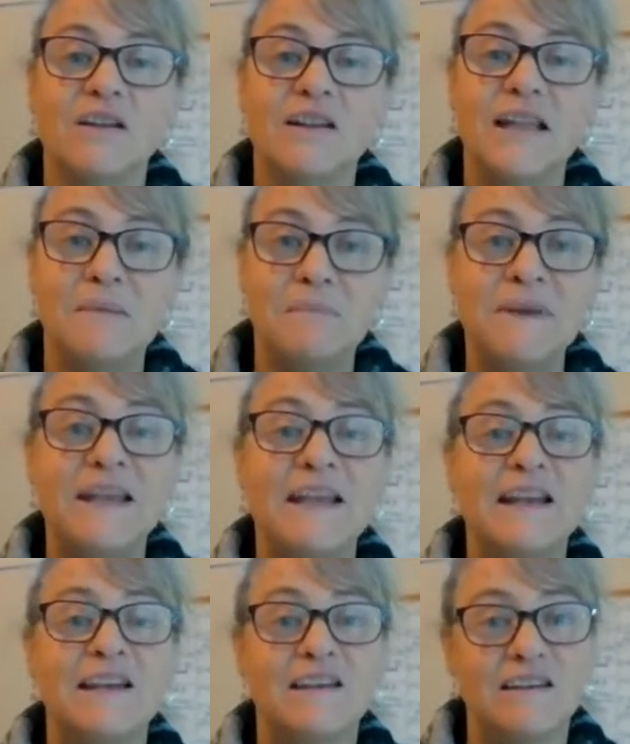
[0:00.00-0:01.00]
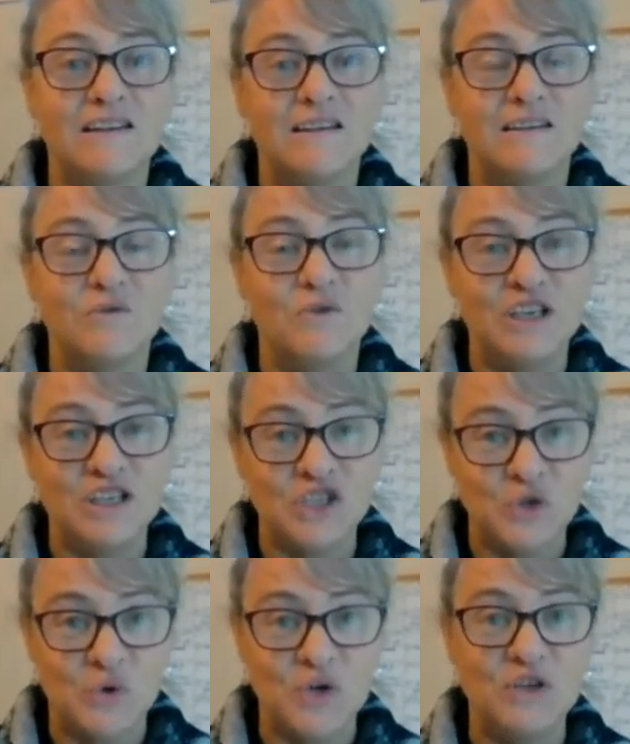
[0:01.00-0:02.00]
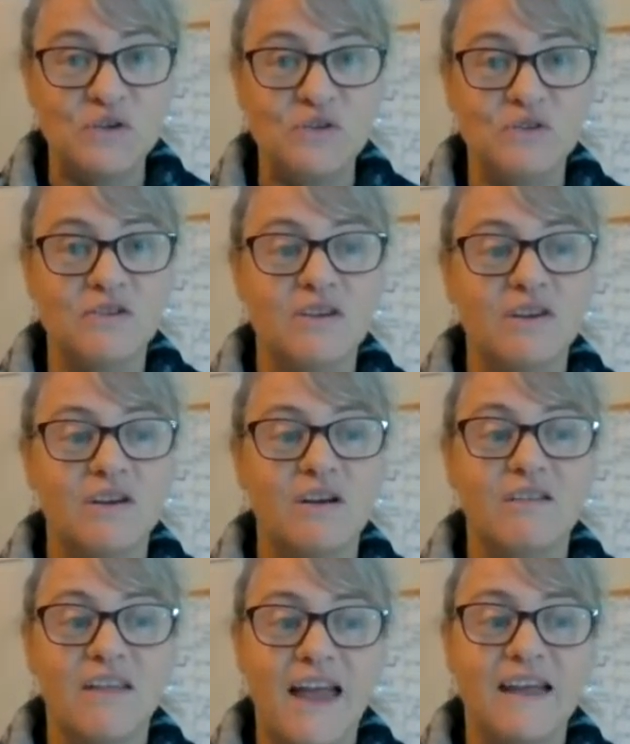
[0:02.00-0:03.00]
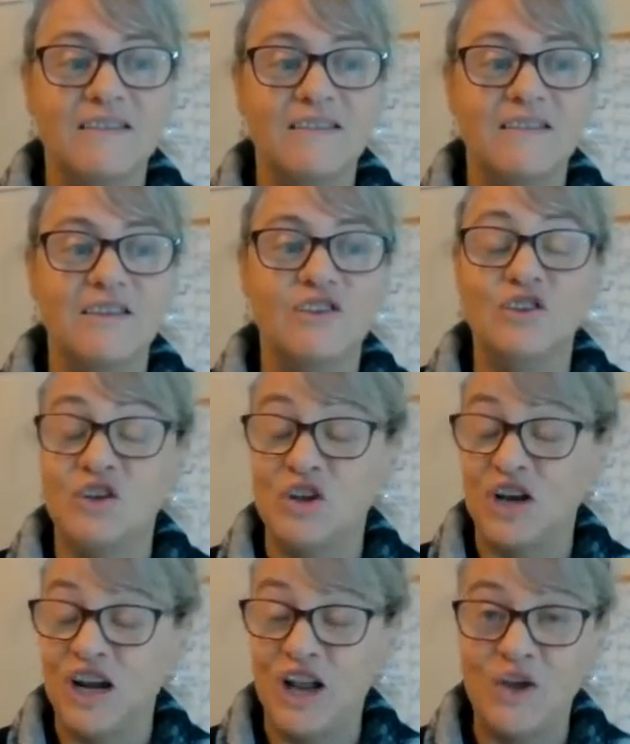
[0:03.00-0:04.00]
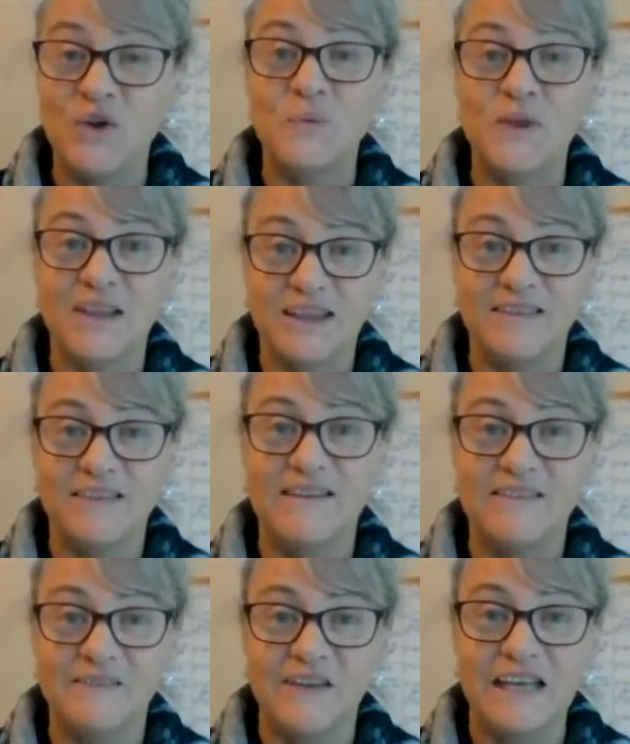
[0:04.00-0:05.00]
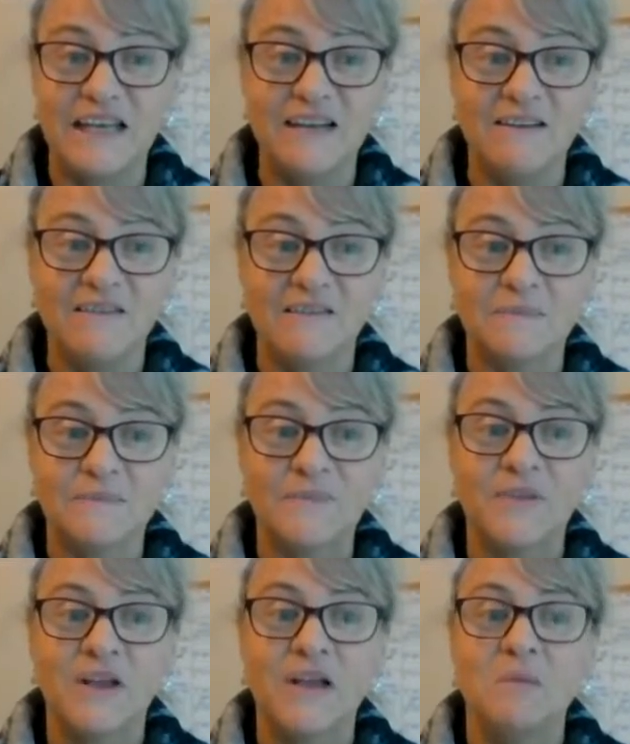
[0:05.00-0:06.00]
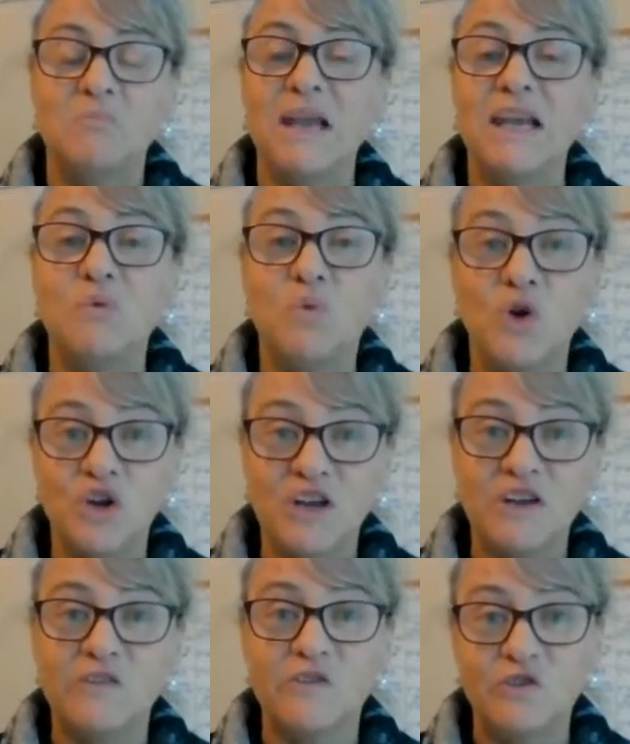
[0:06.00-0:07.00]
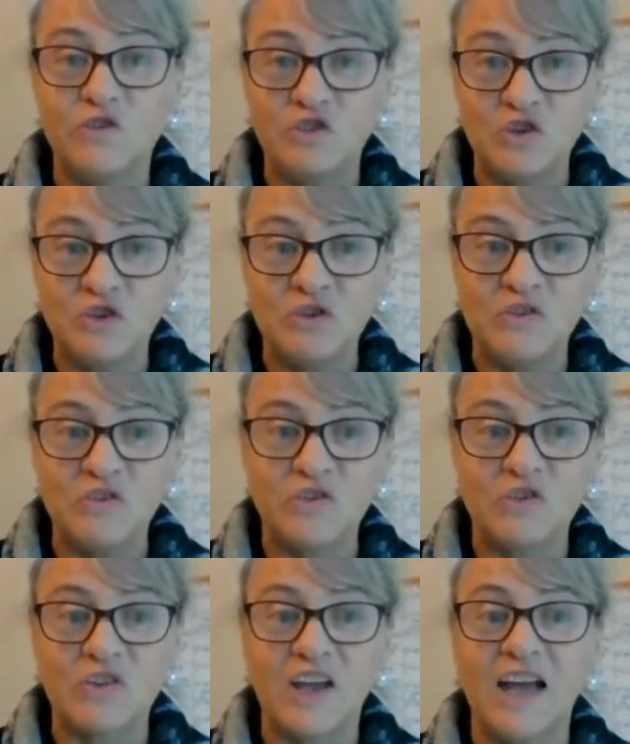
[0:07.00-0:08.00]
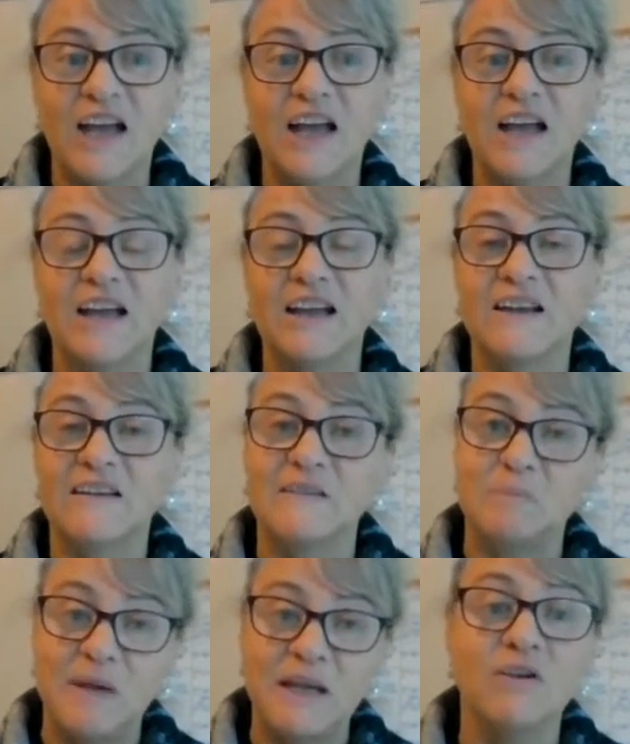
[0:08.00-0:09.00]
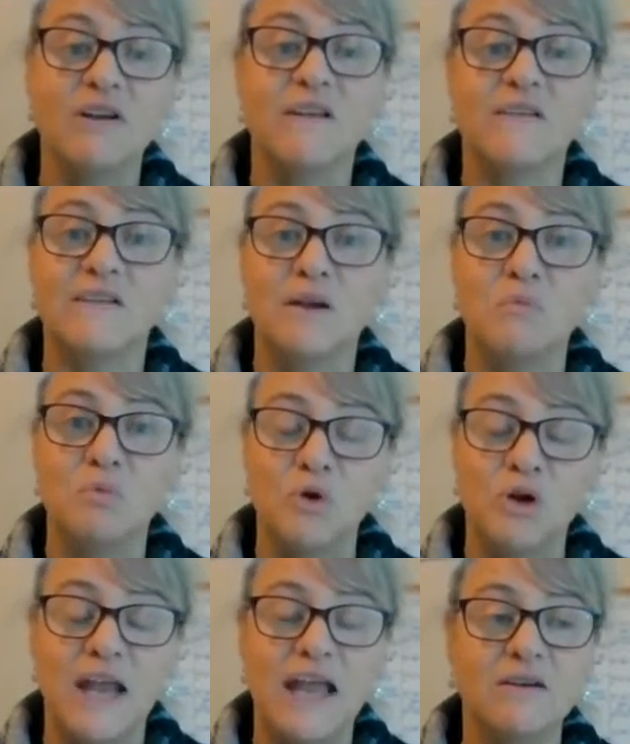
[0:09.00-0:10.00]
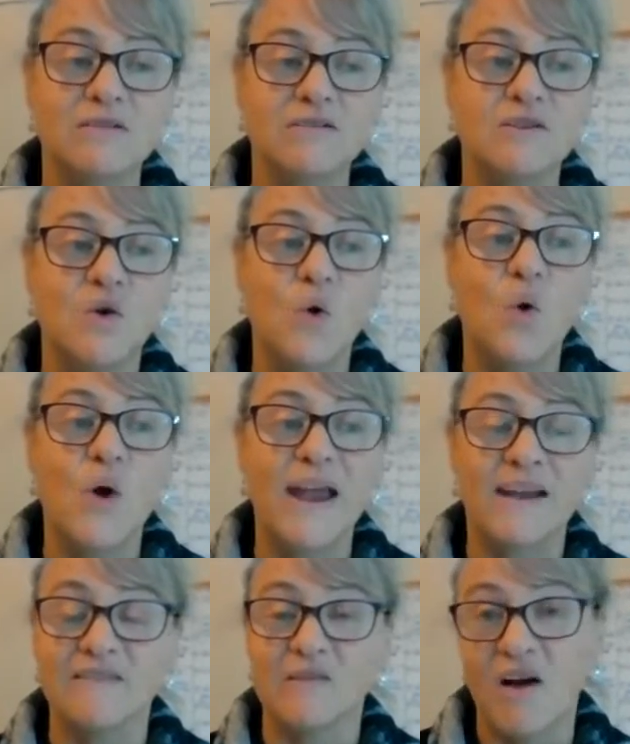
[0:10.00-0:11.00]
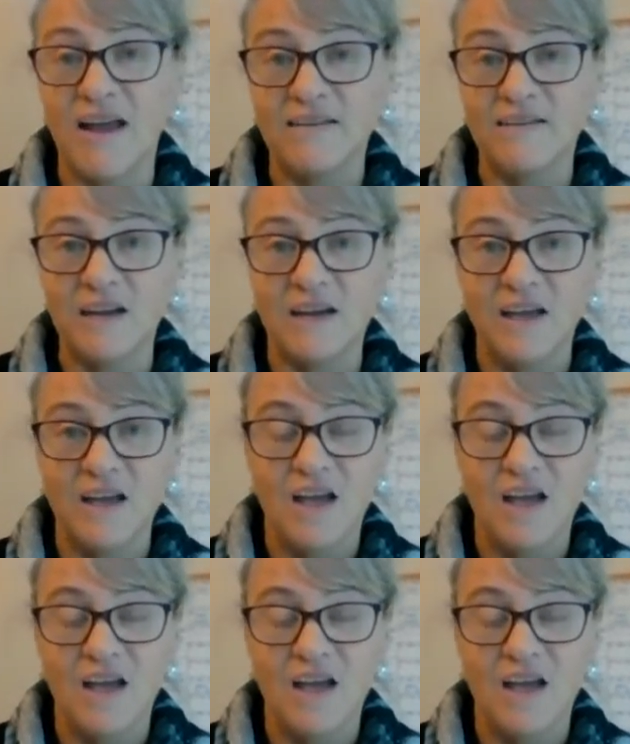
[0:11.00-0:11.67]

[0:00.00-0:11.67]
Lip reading: Let me reassure you that you're not alone in these feelings. Many workers and students are experiencing burnout or anxiety